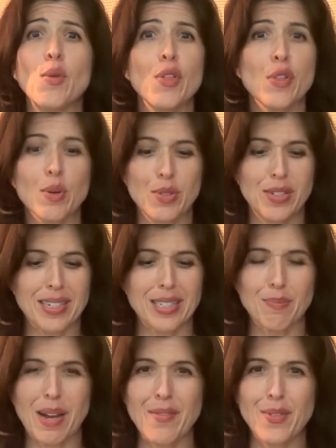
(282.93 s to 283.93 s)
of those things,
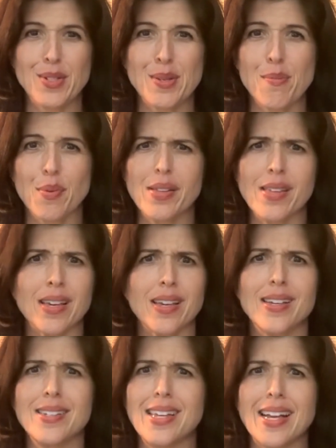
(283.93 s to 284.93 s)
mindfulness and breathing,
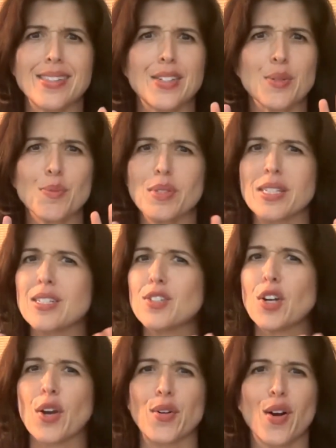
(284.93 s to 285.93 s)
tends to really
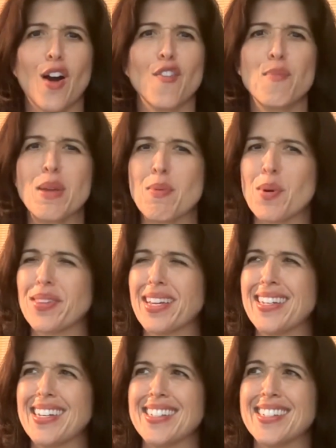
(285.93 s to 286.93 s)
turn off people with
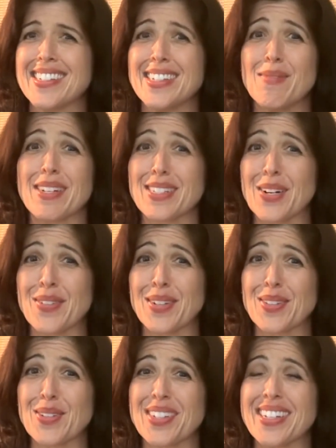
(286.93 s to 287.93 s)
ADHD, myself
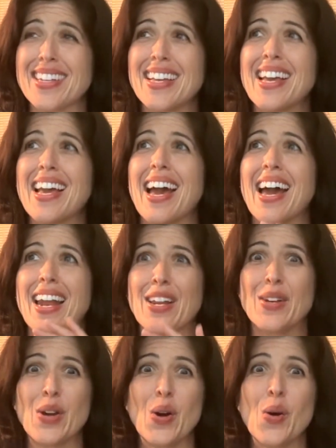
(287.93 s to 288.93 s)
included. And I
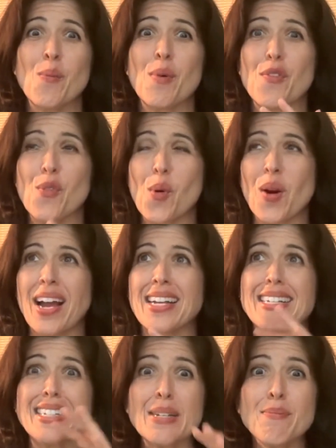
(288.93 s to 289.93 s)
know before I
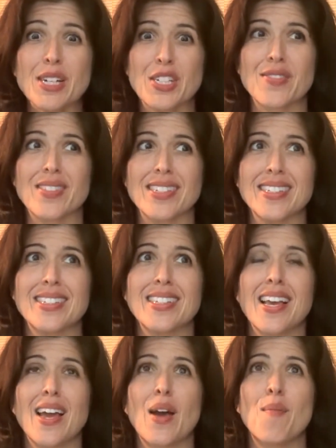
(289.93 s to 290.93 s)
did much of this,
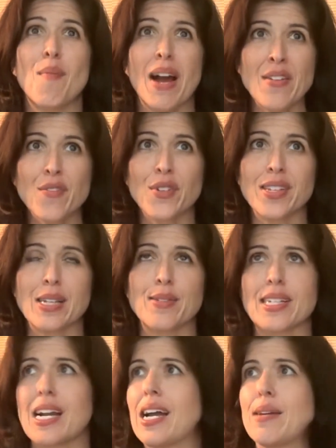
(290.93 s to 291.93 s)
mindfulness, I was
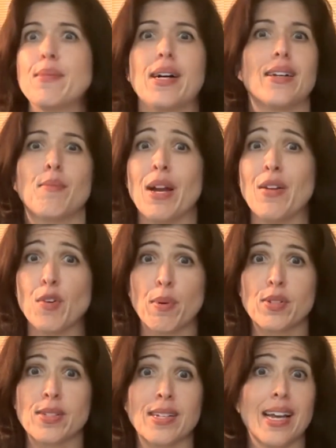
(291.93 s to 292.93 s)
like, I am not a mindful
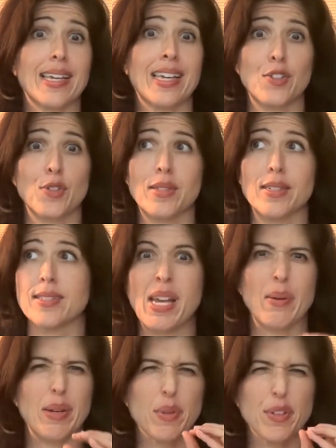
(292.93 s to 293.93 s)
person. I can't do this.
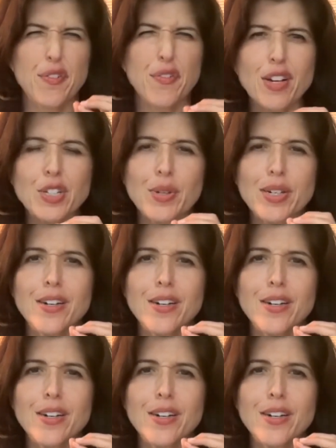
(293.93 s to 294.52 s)
I'm really frustrated,